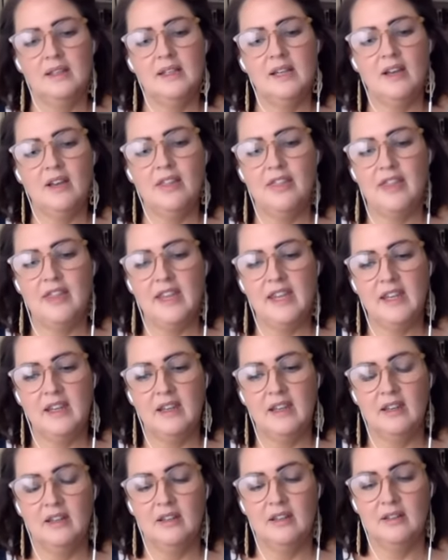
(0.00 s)
Yeah, I
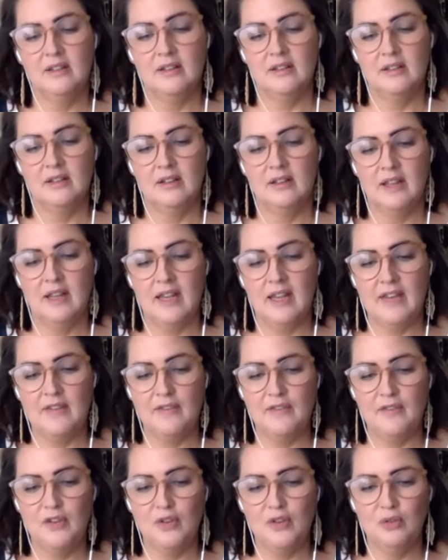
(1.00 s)
think
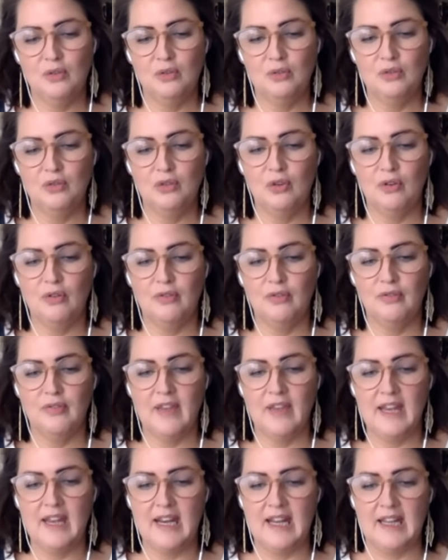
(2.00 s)
if you're not
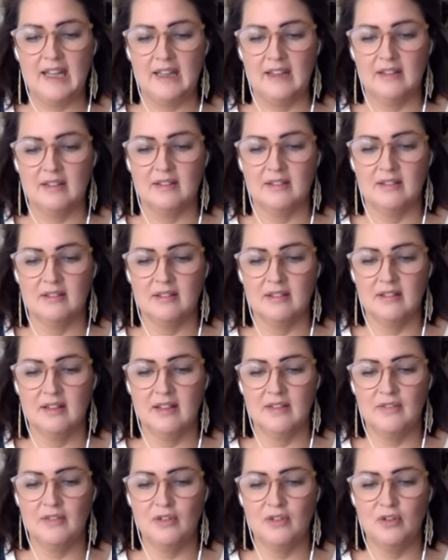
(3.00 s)
feeling,
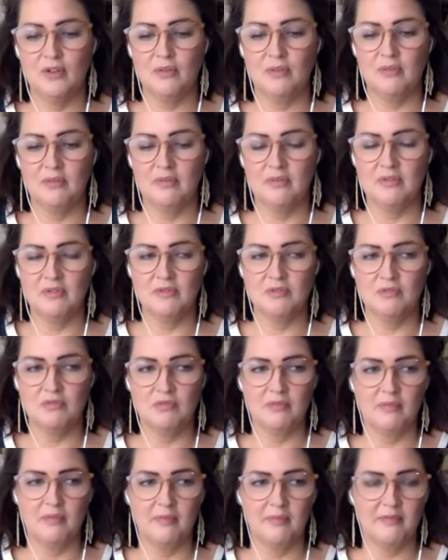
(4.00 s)
if you're not
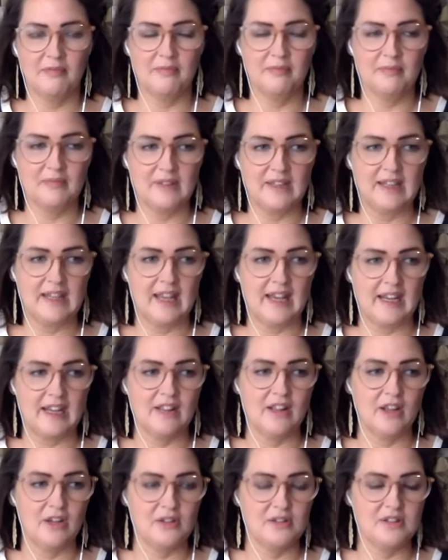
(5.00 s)

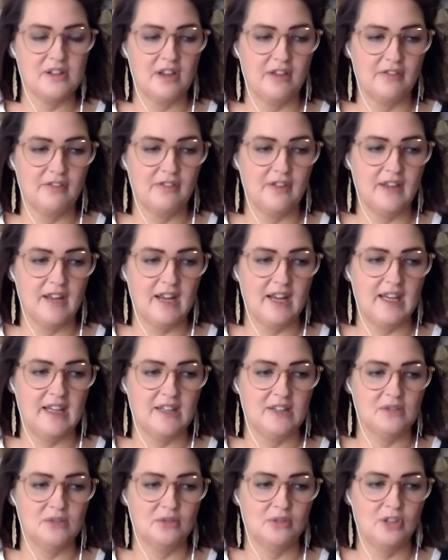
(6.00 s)
getting those gut
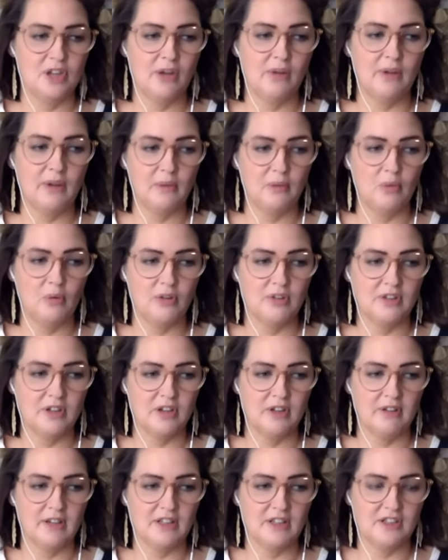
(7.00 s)
feelings or knowing what
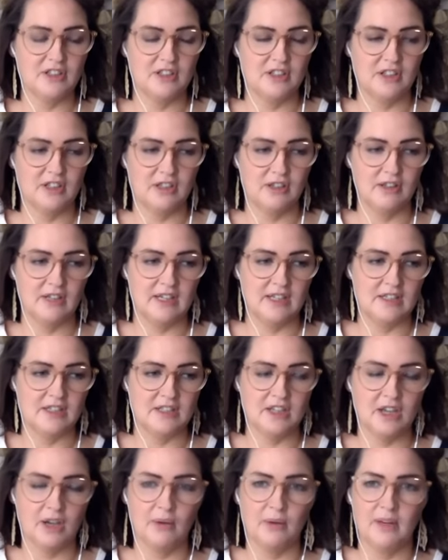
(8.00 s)
direction that you need
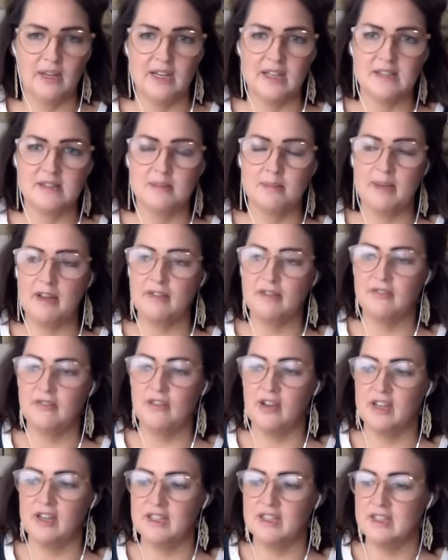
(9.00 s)
to go in, it's about
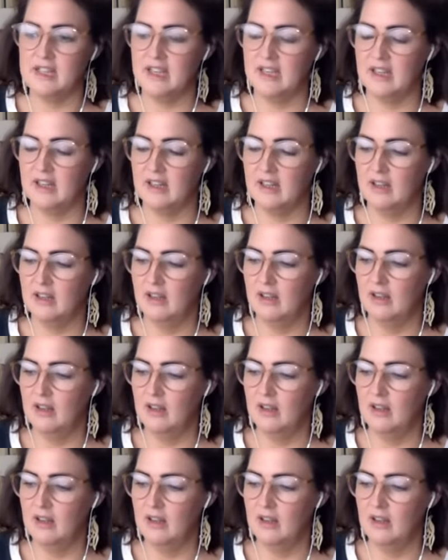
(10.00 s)
finding